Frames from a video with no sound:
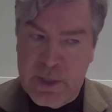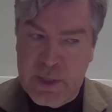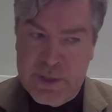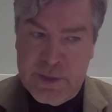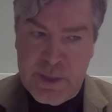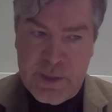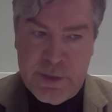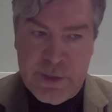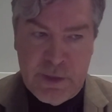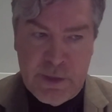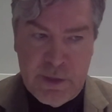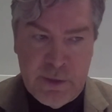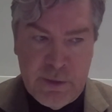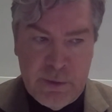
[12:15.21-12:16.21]
listening
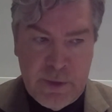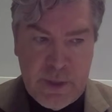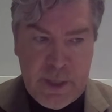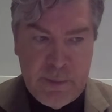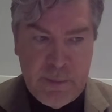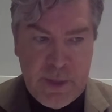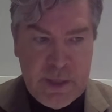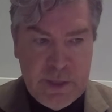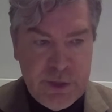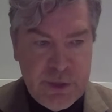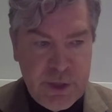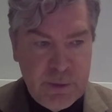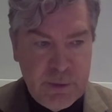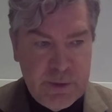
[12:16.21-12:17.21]
to Ian
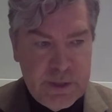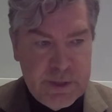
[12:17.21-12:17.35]
Stewart,